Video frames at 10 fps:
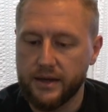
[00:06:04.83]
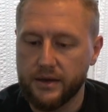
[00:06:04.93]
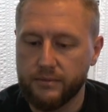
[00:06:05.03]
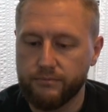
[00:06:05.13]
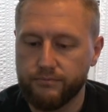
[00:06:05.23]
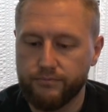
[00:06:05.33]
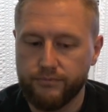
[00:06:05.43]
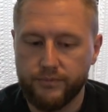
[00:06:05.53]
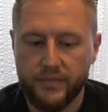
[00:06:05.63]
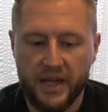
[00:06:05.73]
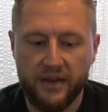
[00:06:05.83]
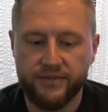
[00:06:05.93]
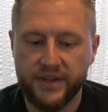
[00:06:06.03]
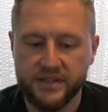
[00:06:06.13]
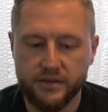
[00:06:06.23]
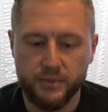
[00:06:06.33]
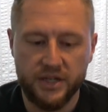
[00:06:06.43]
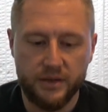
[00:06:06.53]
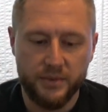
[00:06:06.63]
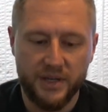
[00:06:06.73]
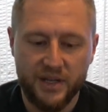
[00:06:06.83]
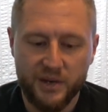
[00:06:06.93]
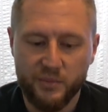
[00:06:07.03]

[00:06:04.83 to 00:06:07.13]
I fixed them up.